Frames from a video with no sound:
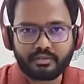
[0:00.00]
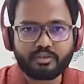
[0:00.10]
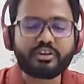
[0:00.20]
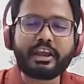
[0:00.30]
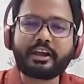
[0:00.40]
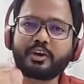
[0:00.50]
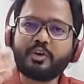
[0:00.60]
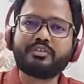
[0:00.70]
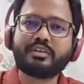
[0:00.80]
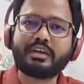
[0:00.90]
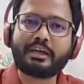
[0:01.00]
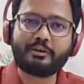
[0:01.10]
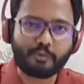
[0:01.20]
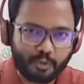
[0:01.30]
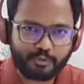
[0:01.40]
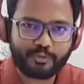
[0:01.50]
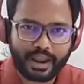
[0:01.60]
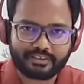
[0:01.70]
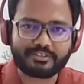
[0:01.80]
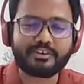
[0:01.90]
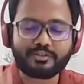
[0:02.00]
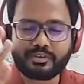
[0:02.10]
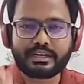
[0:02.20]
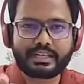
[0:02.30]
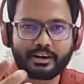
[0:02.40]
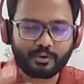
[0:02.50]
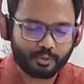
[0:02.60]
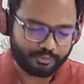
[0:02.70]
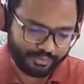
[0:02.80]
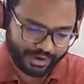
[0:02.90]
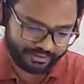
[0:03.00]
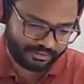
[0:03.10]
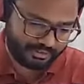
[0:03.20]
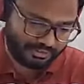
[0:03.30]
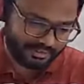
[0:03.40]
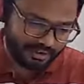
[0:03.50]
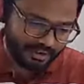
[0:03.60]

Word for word: which includes root fractures, vertical root fractures,